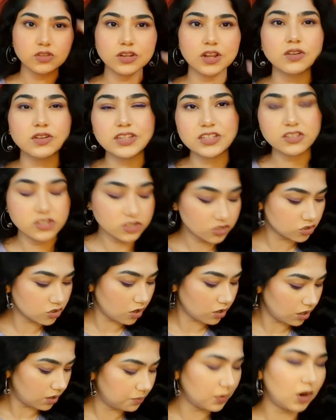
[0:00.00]
So now let's just
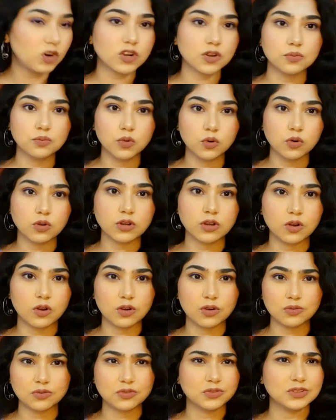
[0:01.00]
talk about more
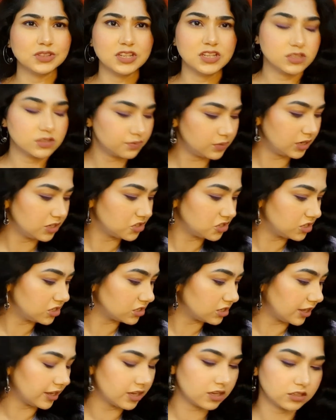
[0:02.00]
of these
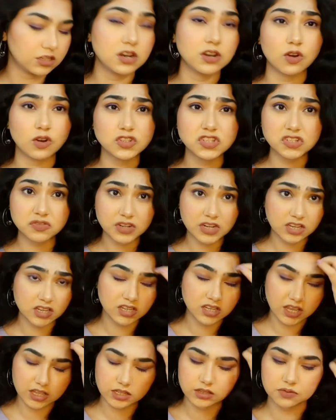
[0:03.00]
blushes, like the
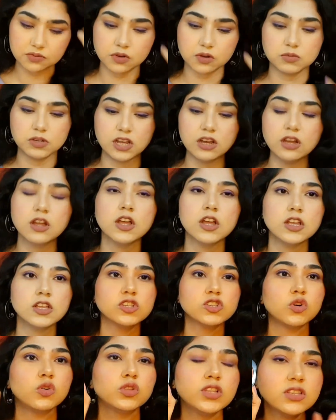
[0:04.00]
longevity and the formula.
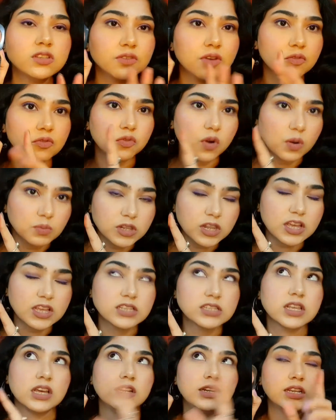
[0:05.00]
So this formula
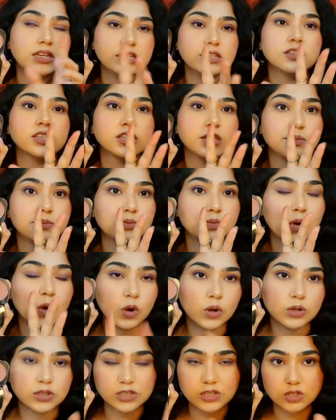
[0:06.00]
is really
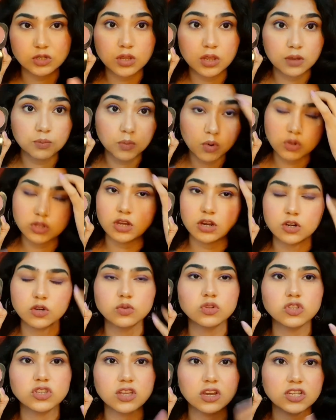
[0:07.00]
smooth
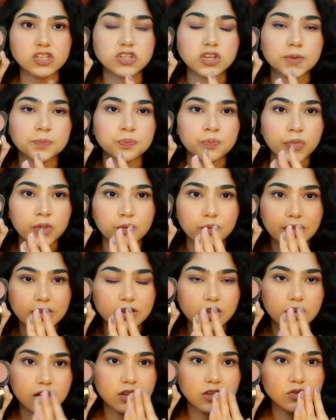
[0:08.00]
to touch.
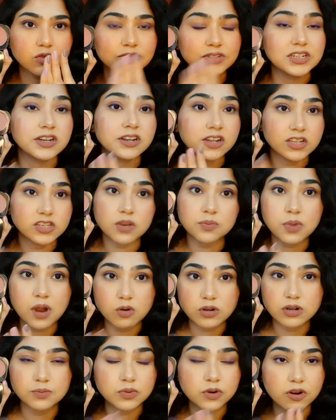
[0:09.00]
When you will touch a
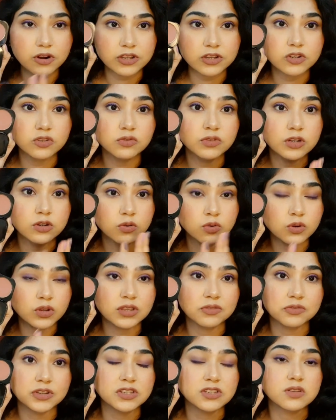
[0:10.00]
powder product, you will know
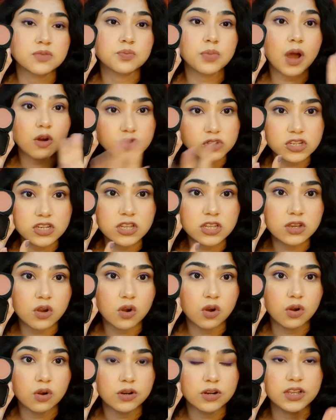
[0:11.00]
if it's powdery
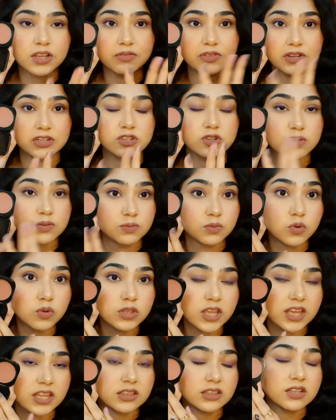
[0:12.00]
or if it's
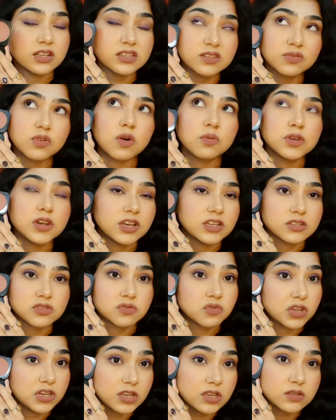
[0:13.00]
smooth, and this formula
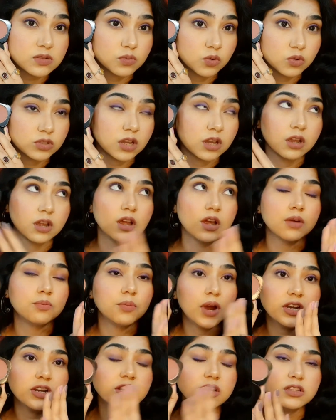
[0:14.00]
is really smooth,
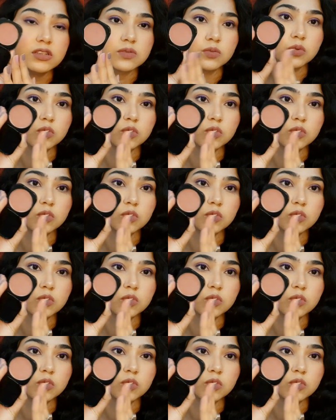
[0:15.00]
buttery